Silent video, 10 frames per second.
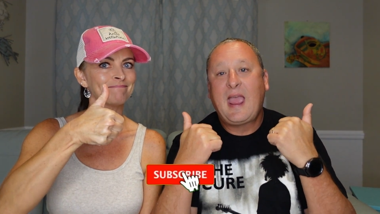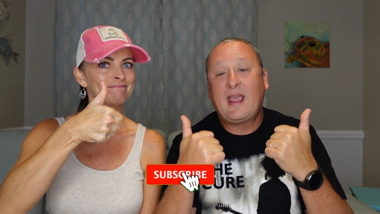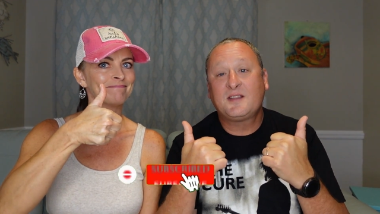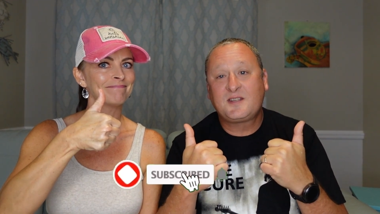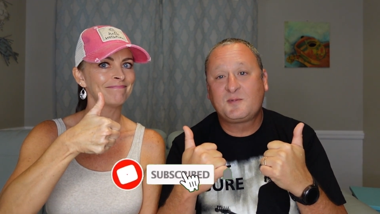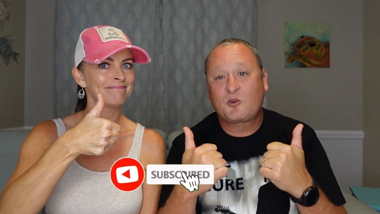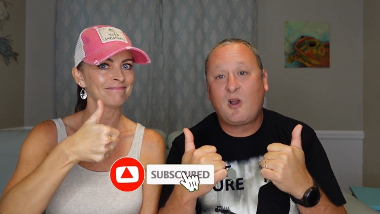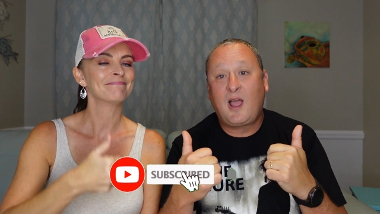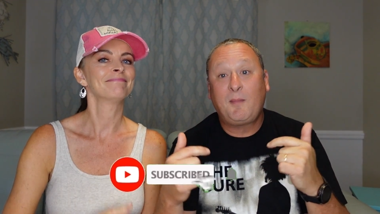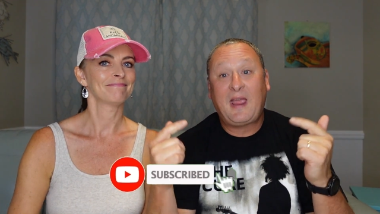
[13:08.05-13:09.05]
Speaker 1: and
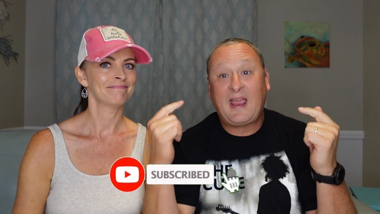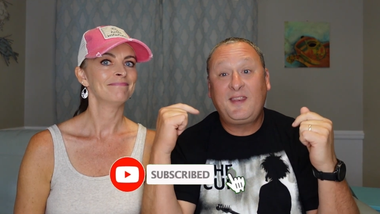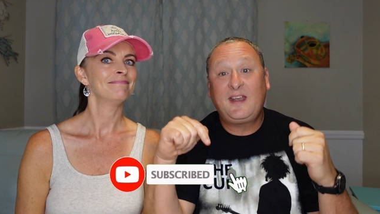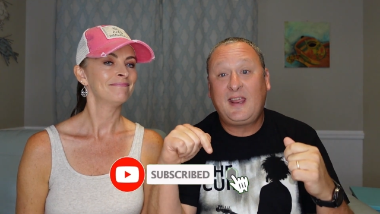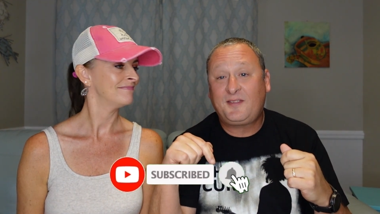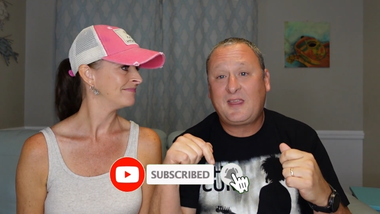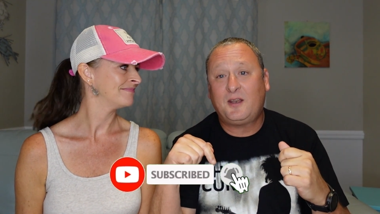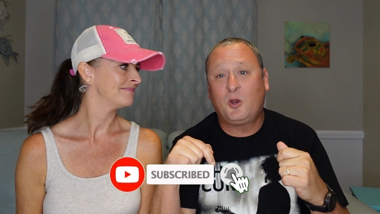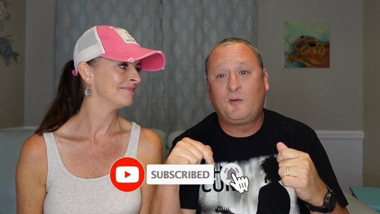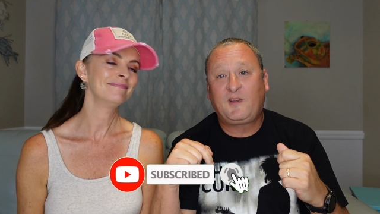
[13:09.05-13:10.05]
subscribe, and then hit that
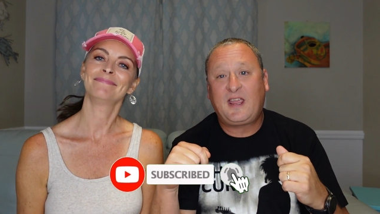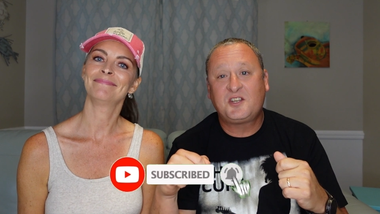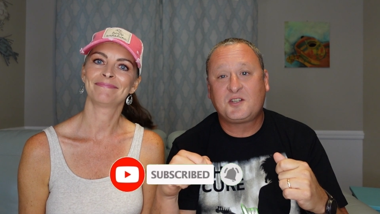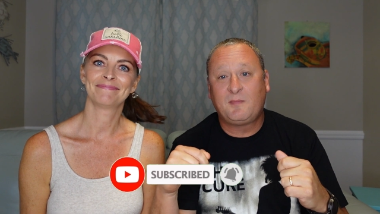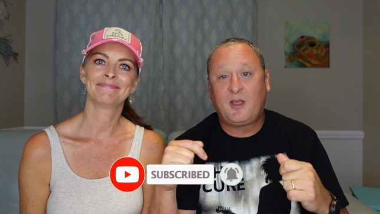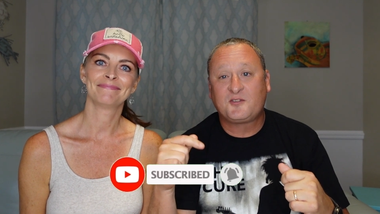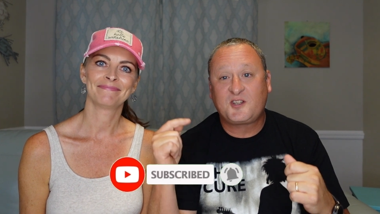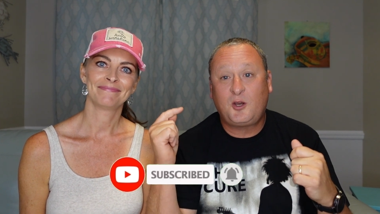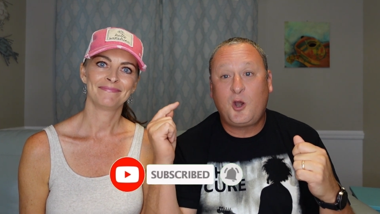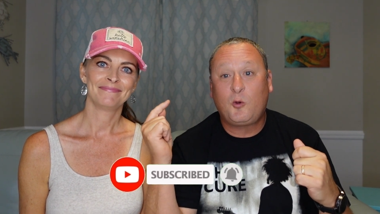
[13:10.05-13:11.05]
notification bell so
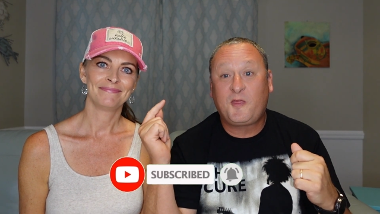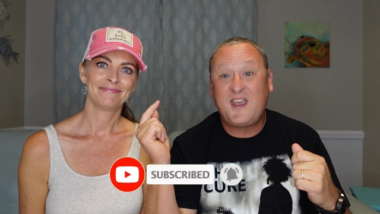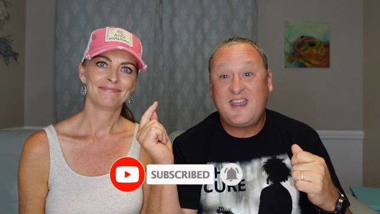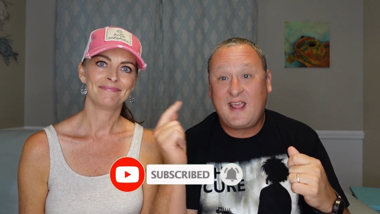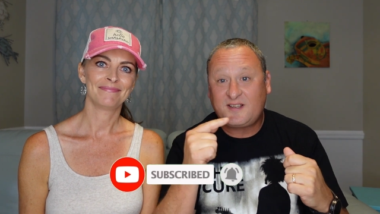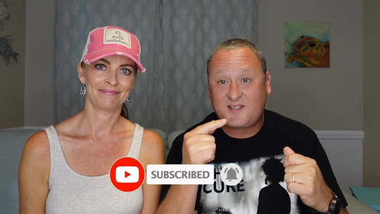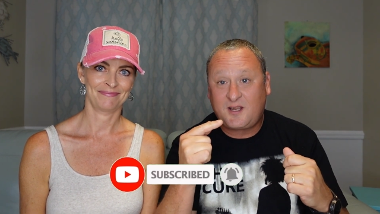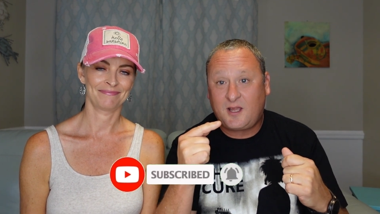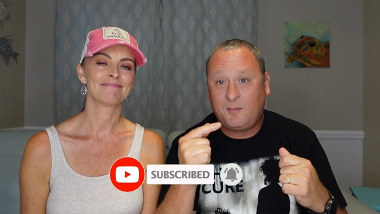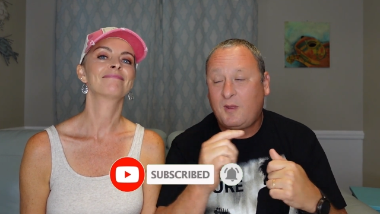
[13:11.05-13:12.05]
you know the next
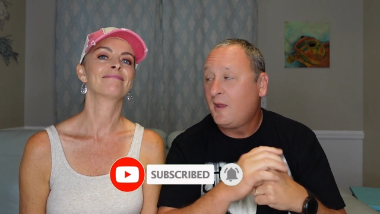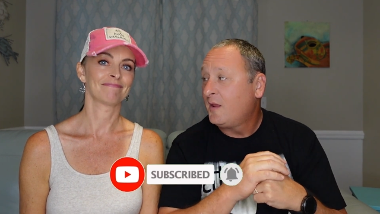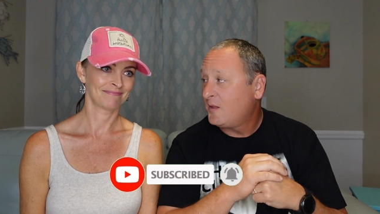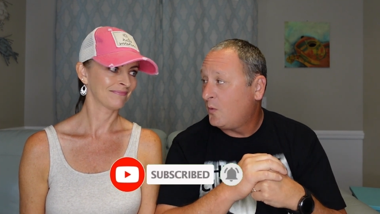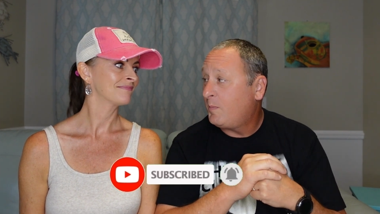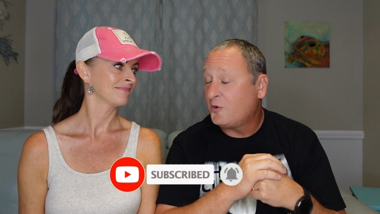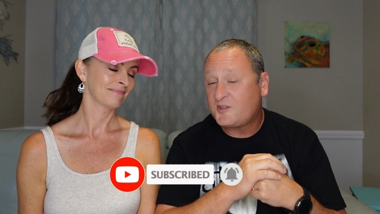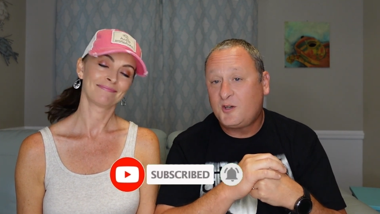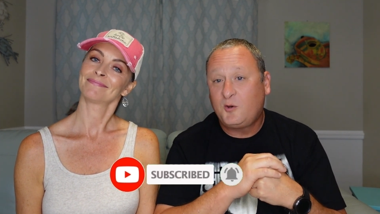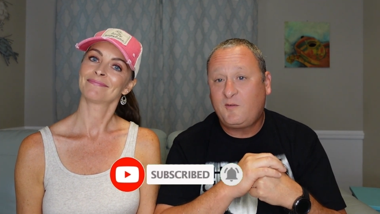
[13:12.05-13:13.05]
time that we post
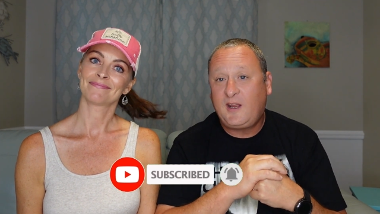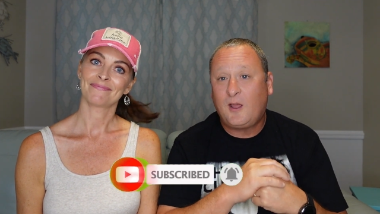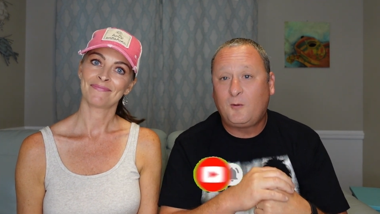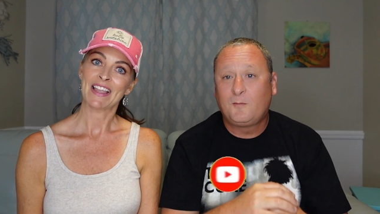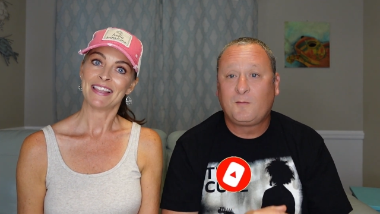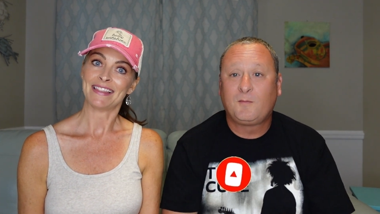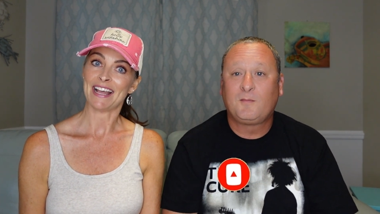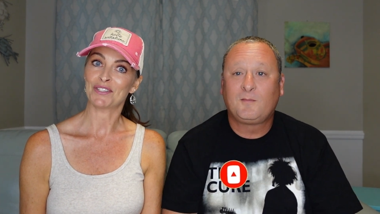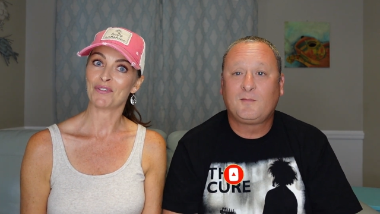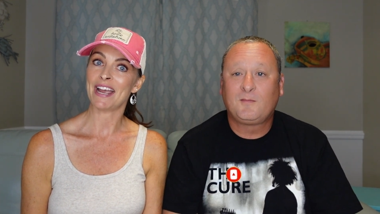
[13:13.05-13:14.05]
a new video.
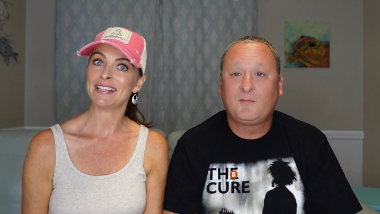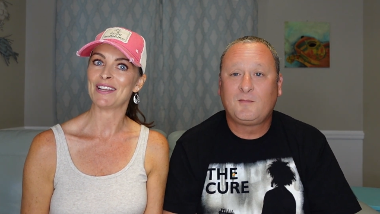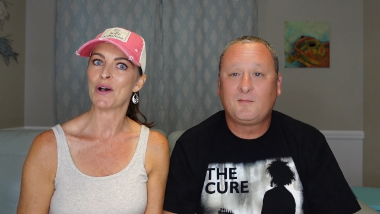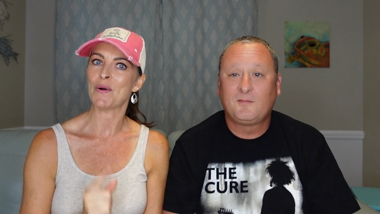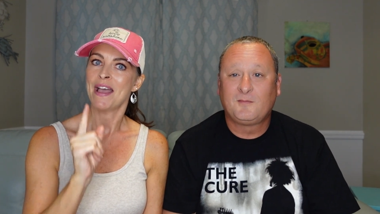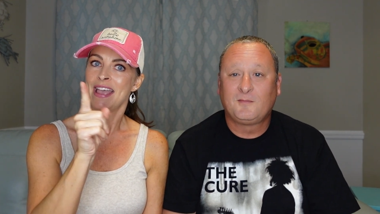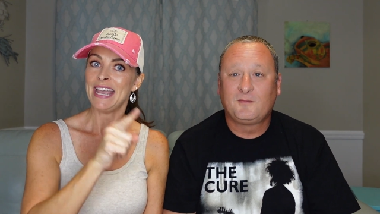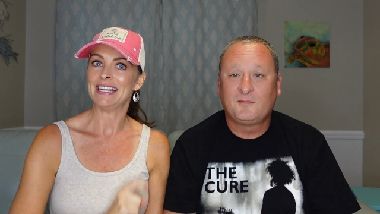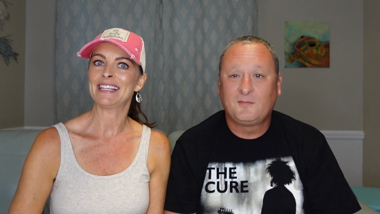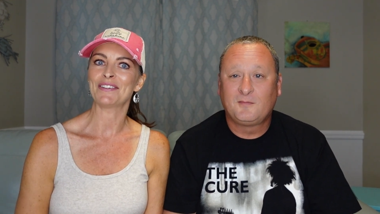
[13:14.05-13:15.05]
Speaker 2: That's right. So
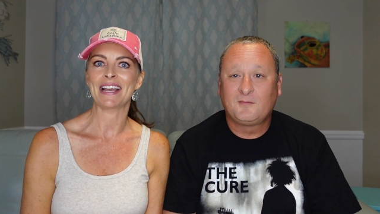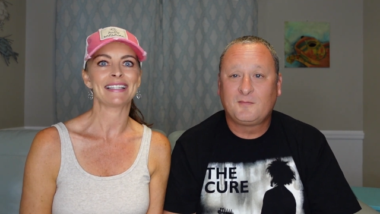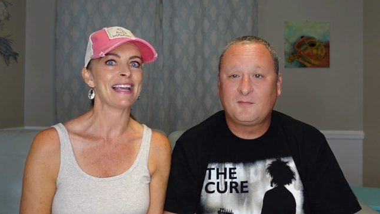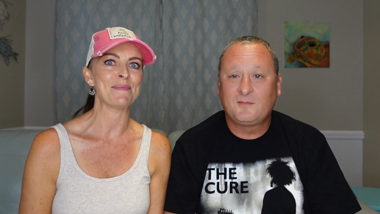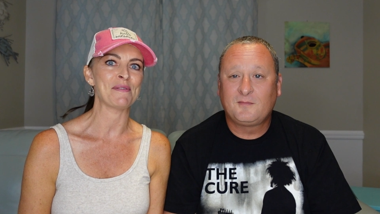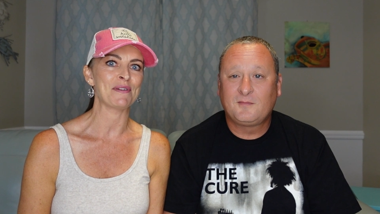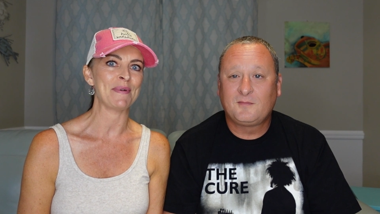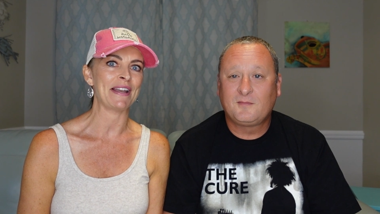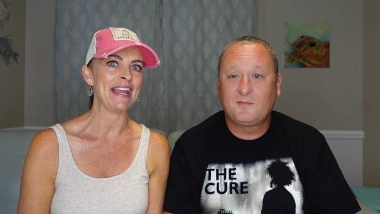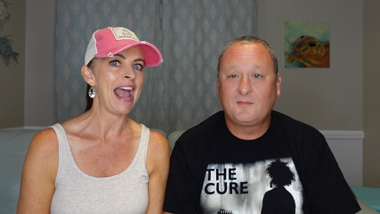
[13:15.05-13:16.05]
until next time,
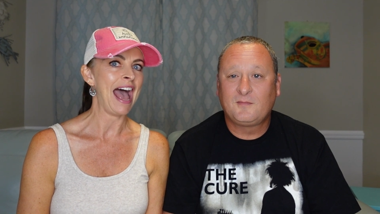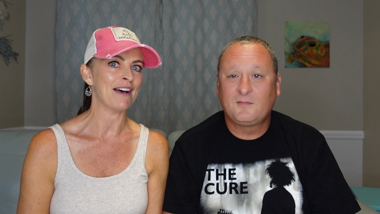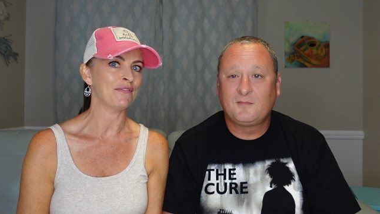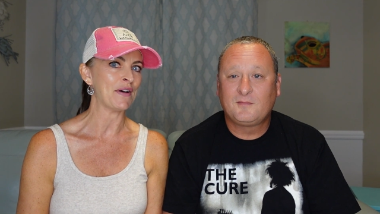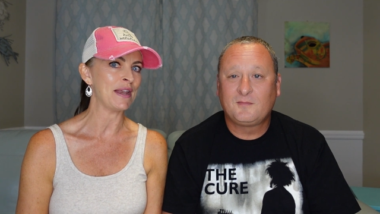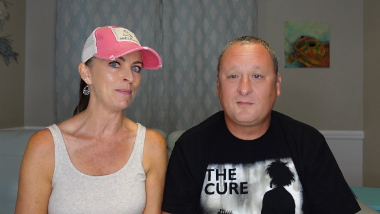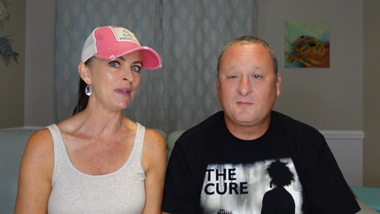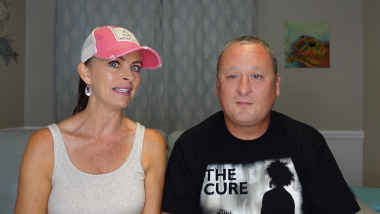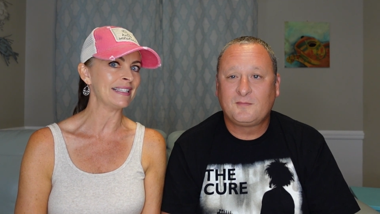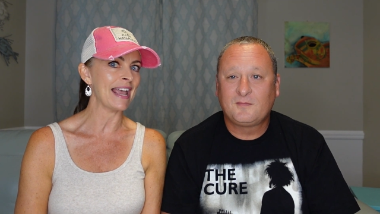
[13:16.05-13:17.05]
everybody, have fun and be
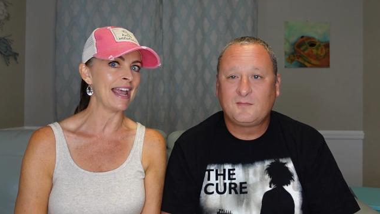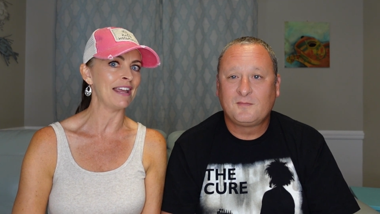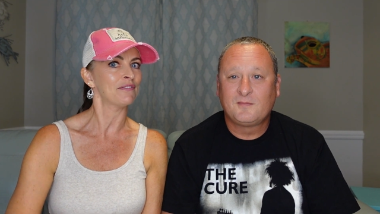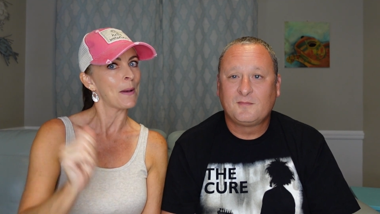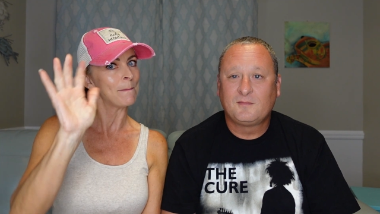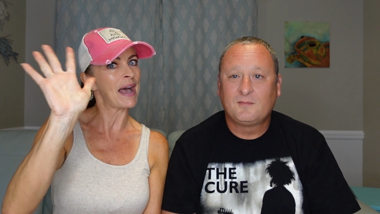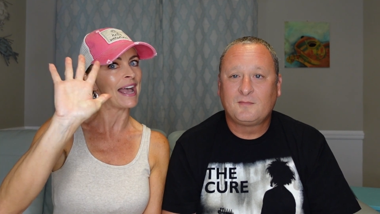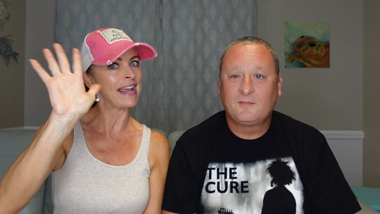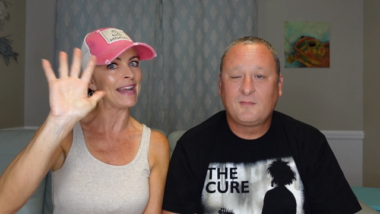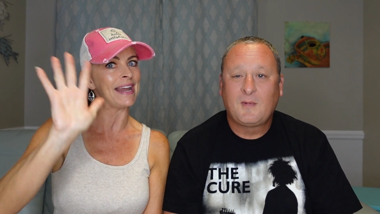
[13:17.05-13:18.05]
safe.
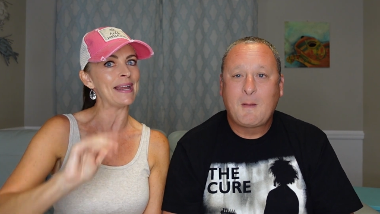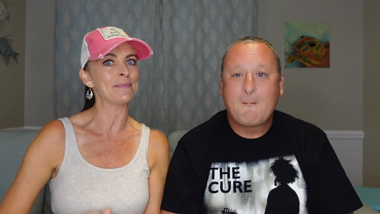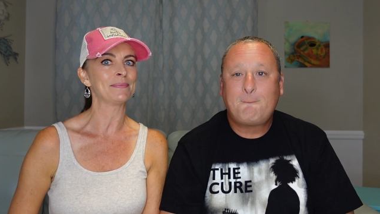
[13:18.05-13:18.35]
Bye.